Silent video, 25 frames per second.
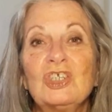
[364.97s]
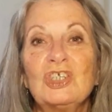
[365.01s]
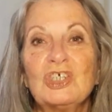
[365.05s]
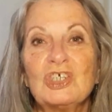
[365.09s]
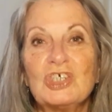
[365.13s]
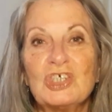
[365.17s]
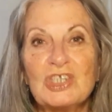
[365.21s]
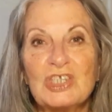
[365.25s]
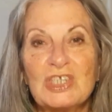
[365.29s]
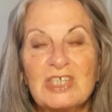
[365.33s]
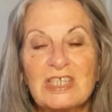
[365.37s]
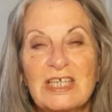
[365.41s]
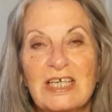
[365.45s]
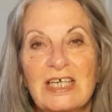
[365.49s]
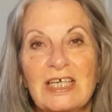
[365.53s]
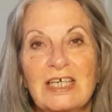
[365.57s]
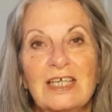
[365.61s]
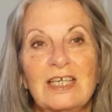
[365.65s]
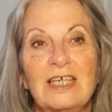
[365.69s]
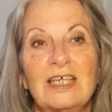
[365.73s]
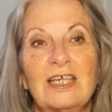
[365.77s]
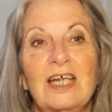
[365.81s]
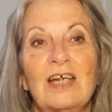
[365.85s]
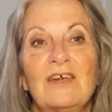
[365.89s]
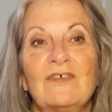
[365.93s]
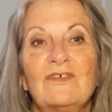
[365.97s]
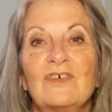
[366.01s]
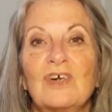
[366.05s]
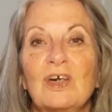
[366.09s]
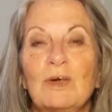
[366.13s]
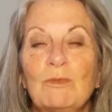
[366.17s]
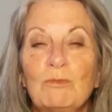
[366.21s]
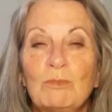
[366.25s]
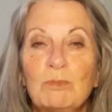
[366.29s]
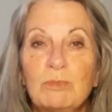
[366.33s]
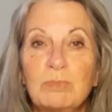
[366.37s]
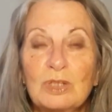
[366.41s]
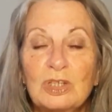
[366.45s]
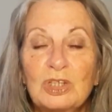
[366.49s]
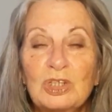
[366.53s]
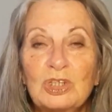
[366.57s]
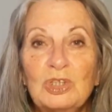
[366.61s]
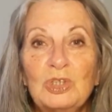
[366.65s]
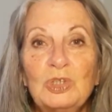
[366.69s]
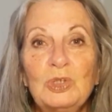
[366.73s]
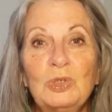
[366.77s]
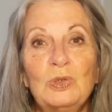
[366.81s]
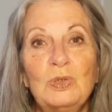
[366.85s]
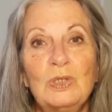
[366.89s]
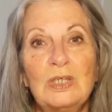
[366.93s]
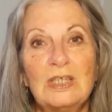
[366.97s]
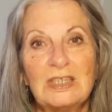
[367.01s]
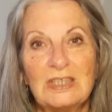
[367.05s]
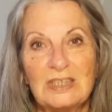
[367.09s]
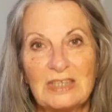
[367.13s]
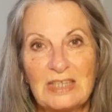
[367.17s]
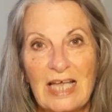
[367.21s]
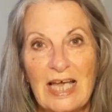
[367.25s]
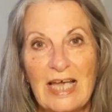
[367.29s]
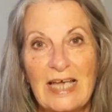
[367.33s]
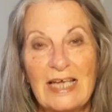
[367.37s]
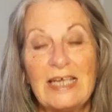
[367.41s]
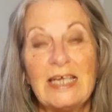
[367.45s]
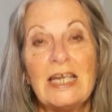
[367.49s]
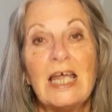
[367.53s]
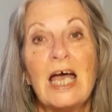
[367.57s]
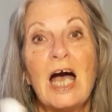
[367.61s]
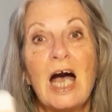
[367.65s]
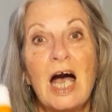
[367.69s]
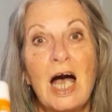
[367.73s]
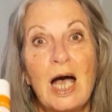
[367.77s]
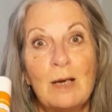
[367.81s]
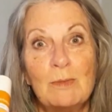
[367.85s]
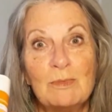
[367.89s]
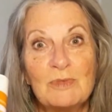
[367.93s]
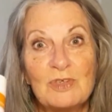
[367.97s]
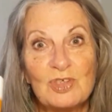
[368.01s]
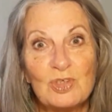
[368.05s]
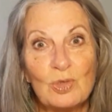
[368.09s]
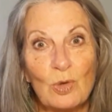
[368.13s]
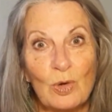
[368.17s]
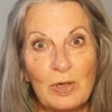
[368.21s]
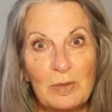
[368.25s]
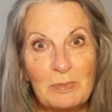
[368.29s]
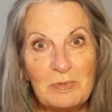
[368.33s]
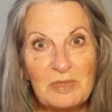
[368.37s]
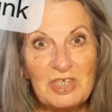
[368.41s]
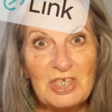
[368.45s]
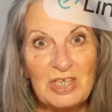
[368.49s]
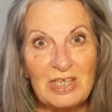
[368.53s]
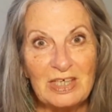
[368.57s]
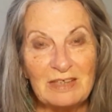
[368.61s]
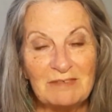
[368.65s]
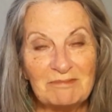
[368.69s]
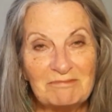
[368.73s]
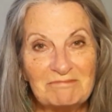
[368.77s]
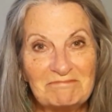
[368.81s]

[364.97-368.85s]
your skin from blue light absorption.